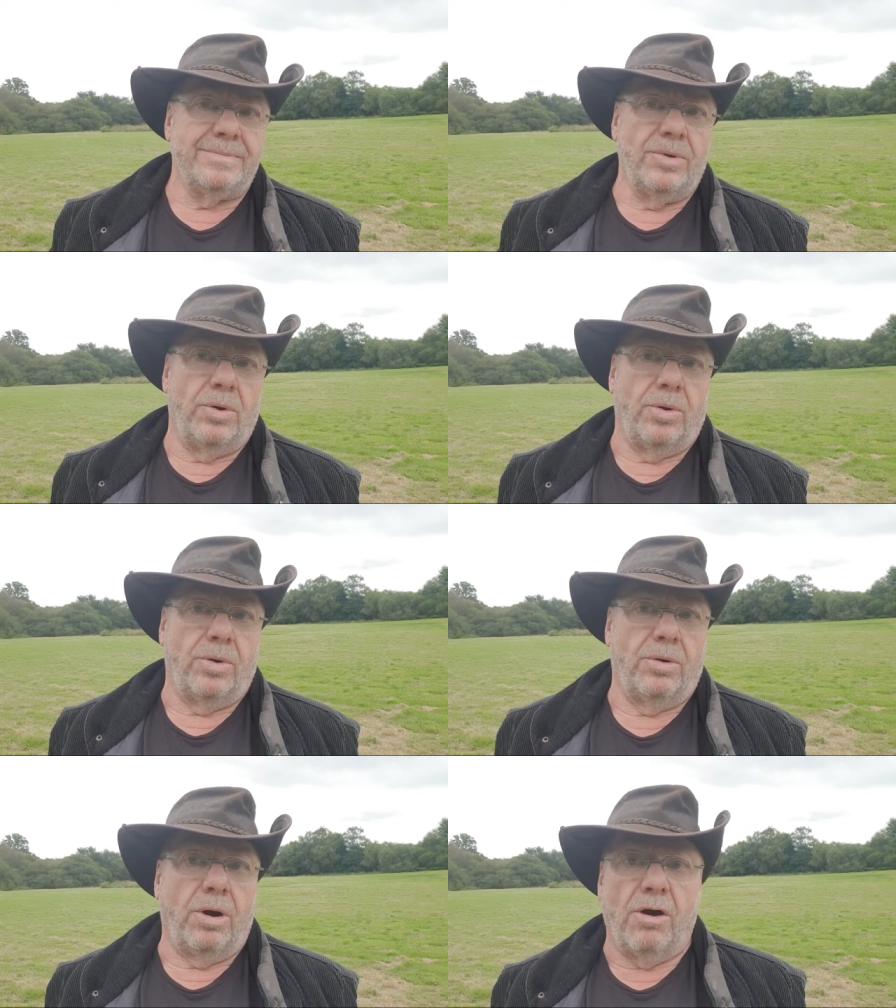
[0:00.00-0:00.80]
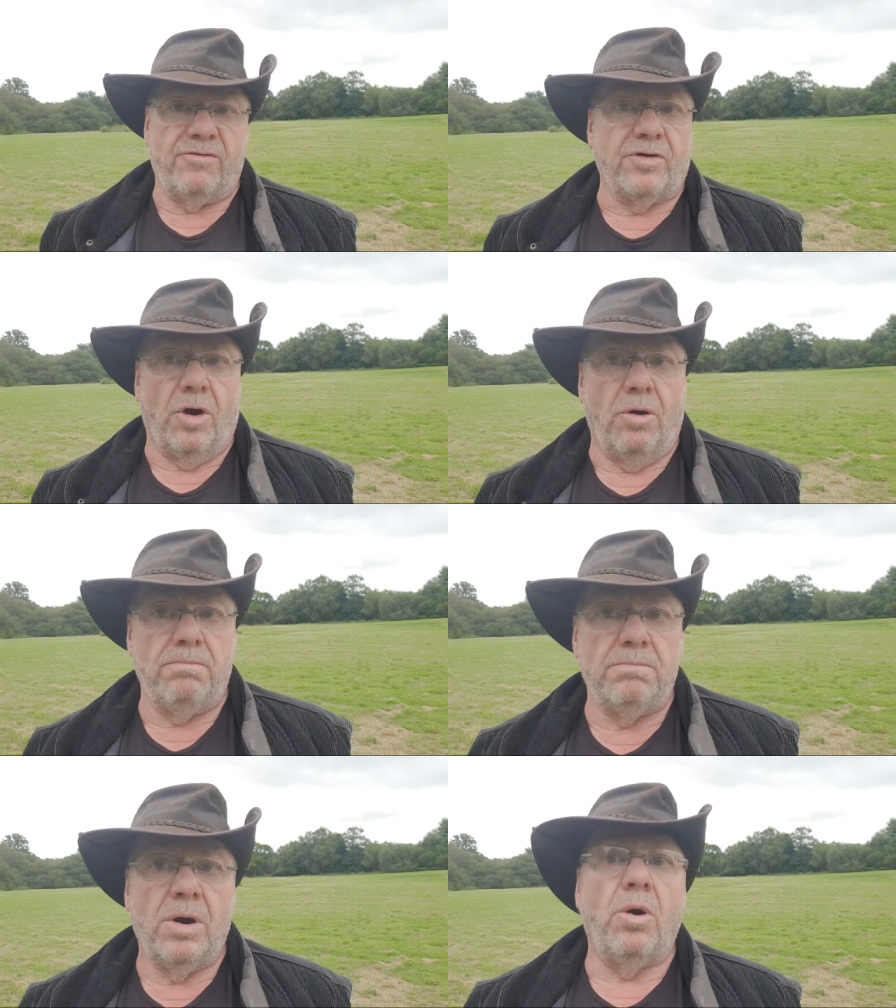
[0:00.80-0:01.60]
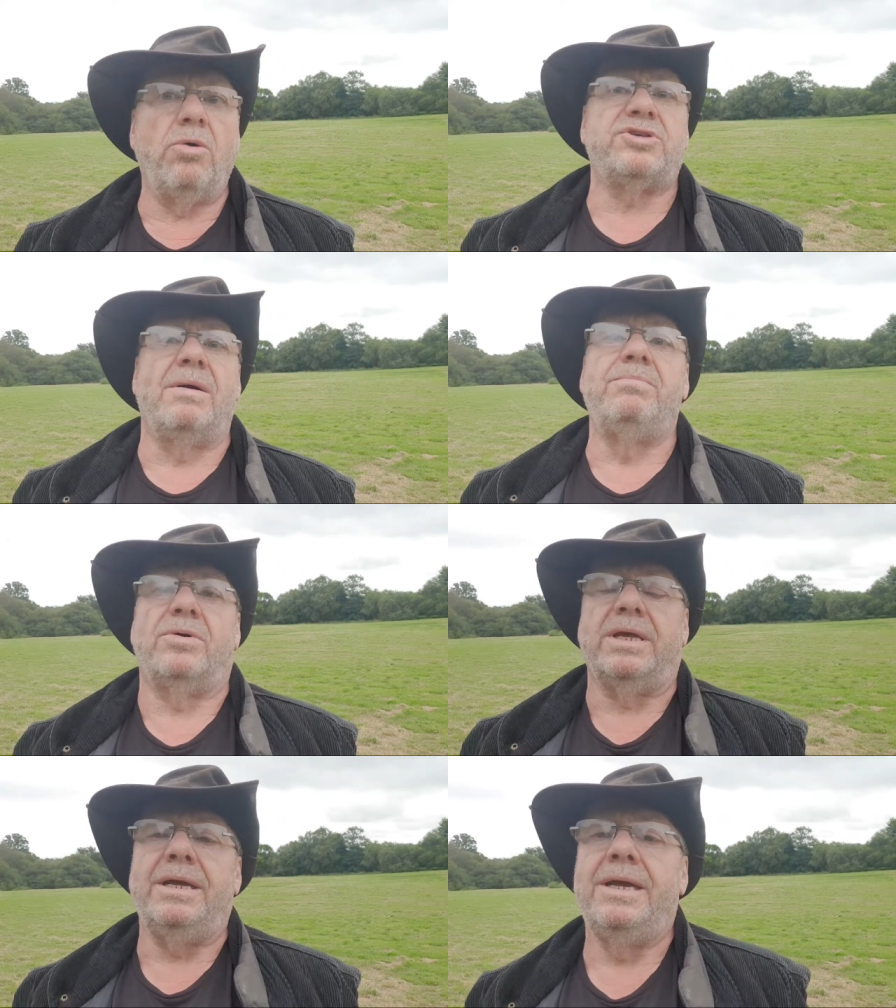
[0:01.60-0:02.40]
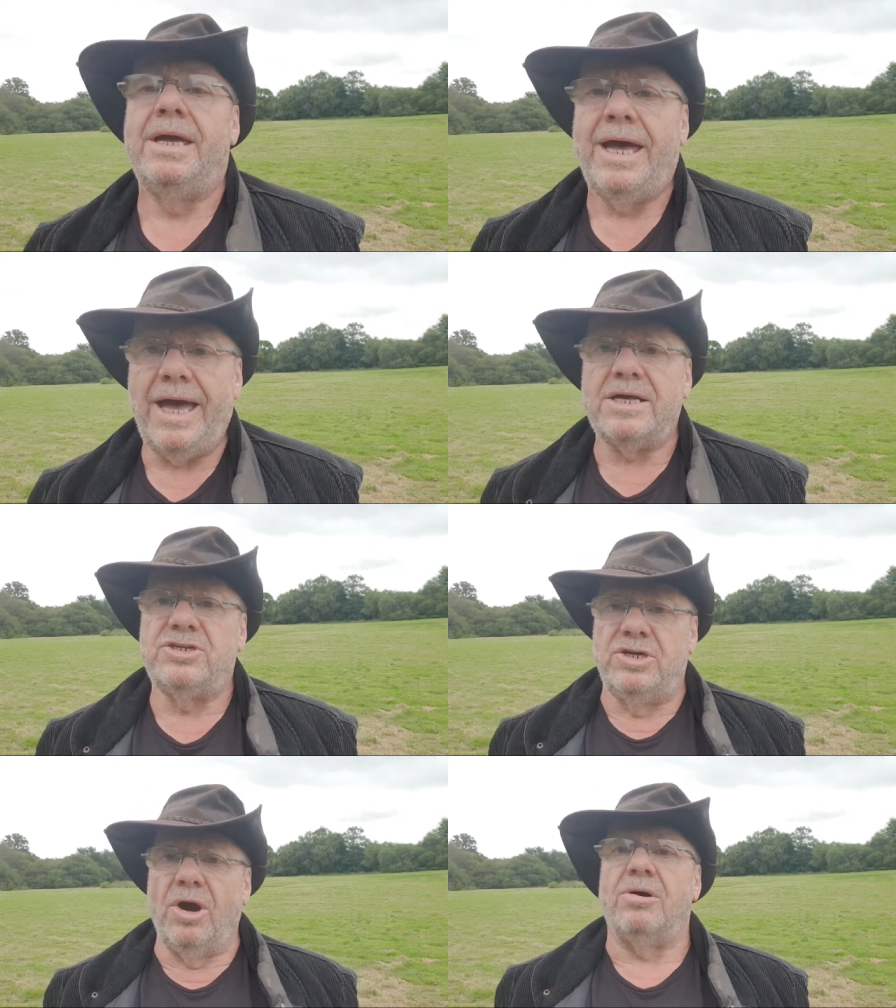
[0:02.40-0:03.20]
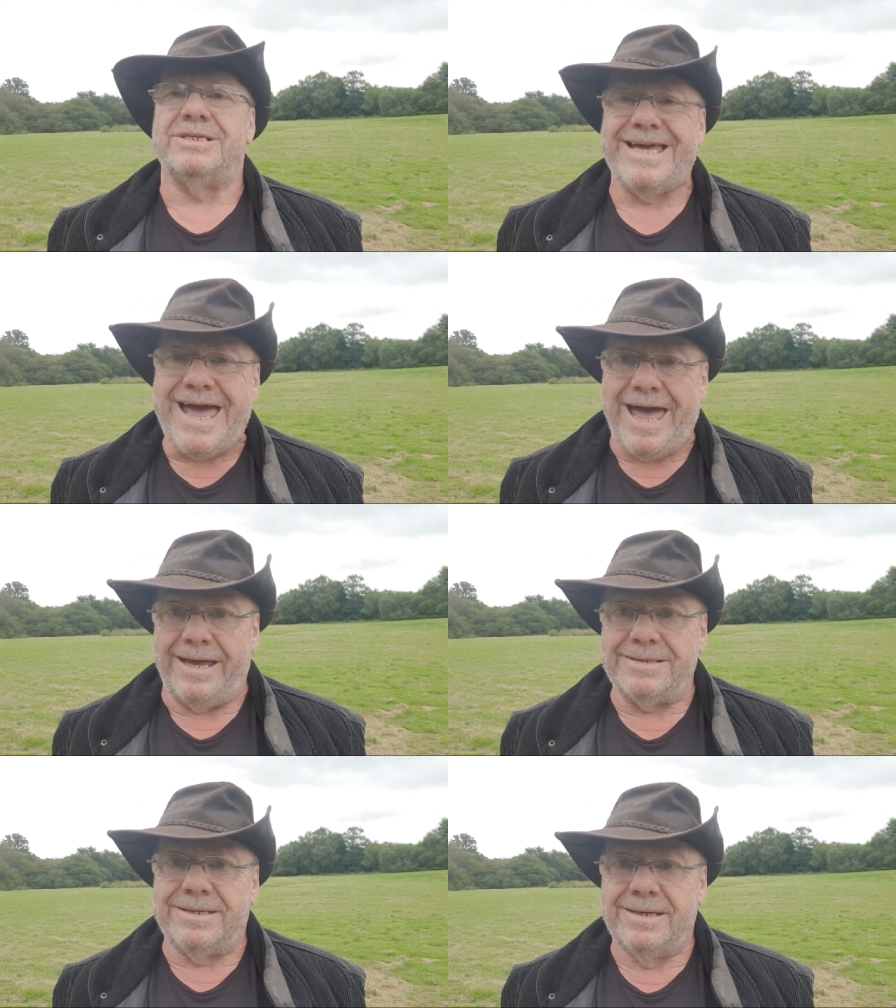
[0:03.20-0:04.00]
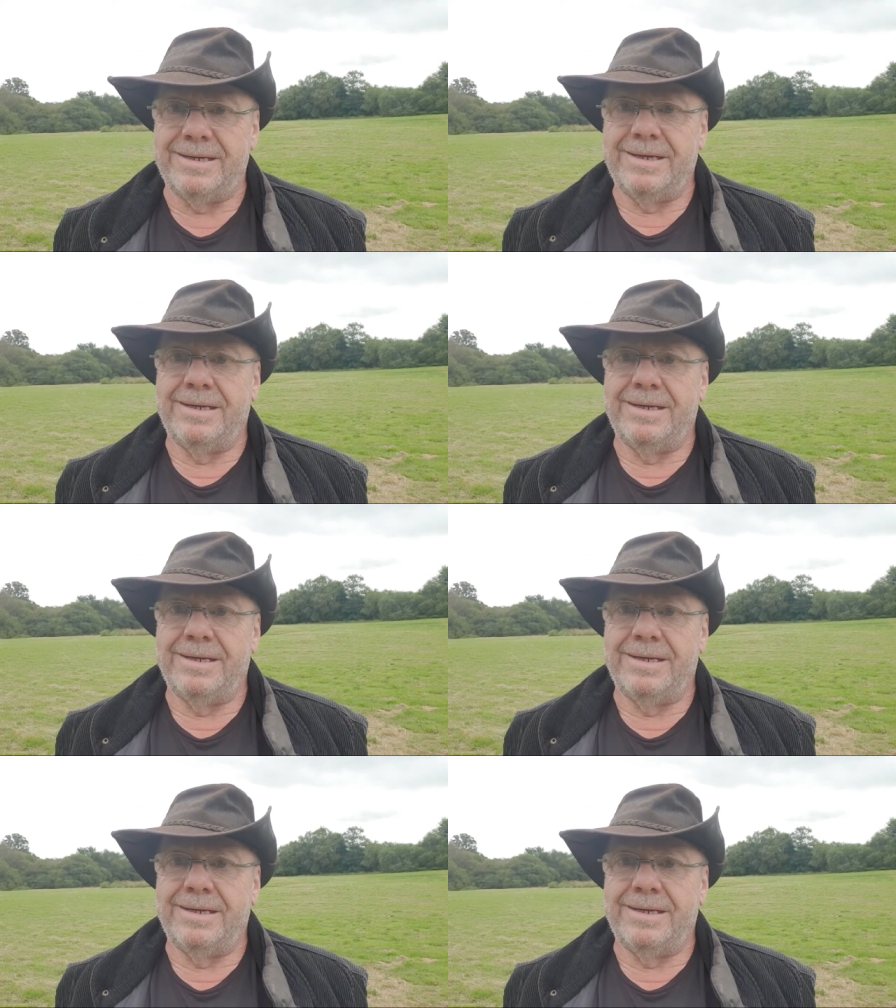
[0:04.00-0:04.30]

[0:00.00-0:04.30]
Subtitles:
or Ofcom or somebody has got at